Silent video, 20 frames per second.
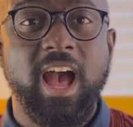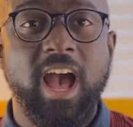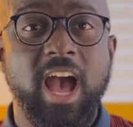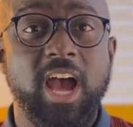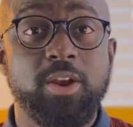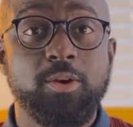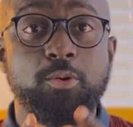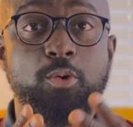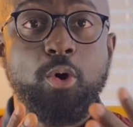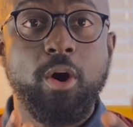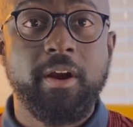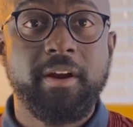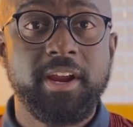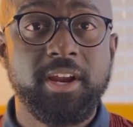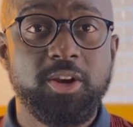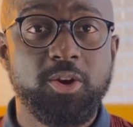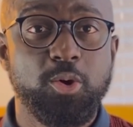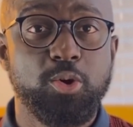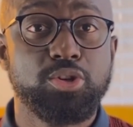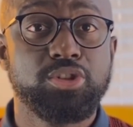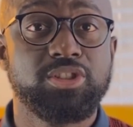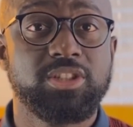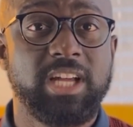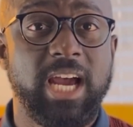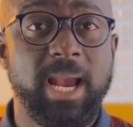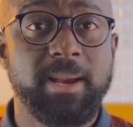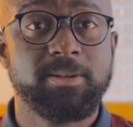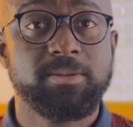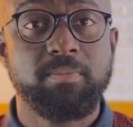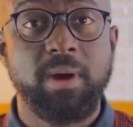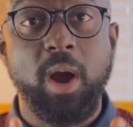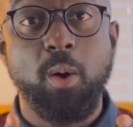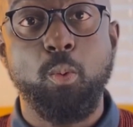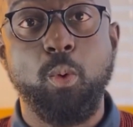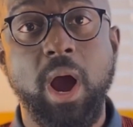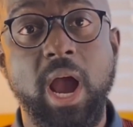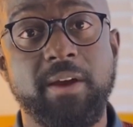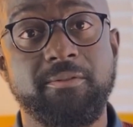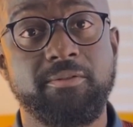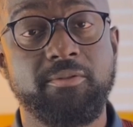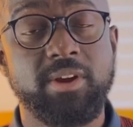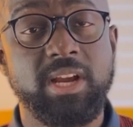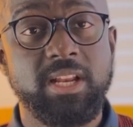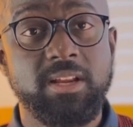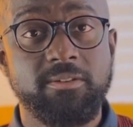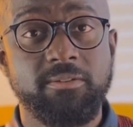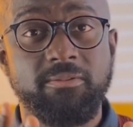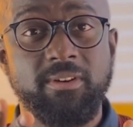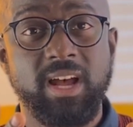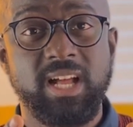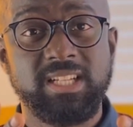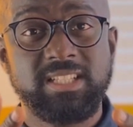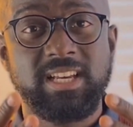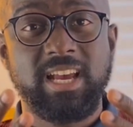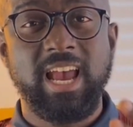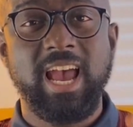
And during those times, my wife really felt